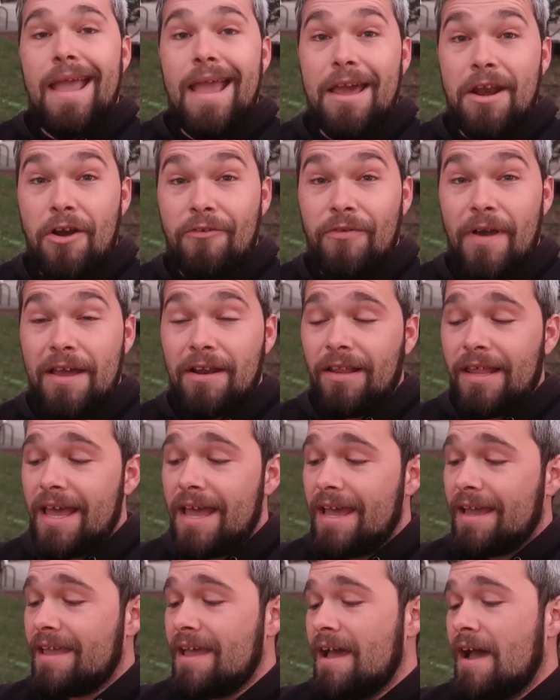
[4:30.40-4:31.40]
And our final
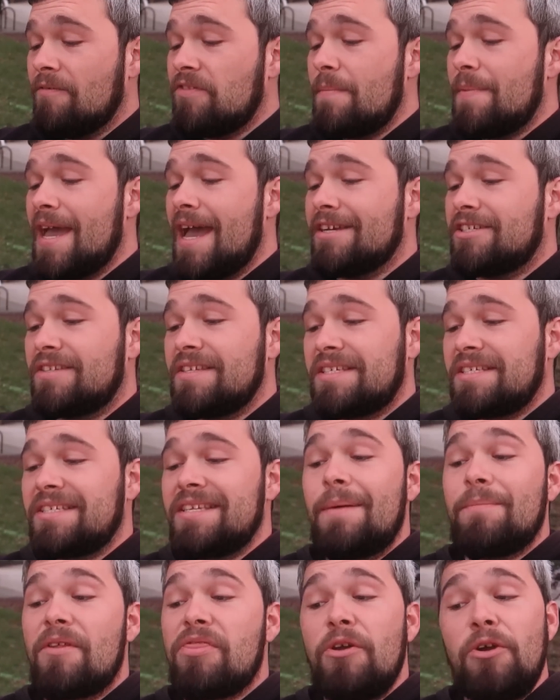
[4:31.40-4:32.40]
egg of the batch, this is
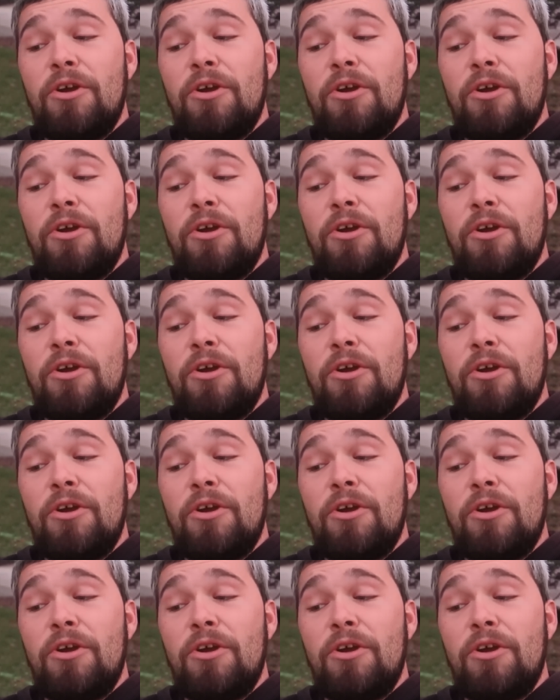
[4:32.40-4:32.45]
number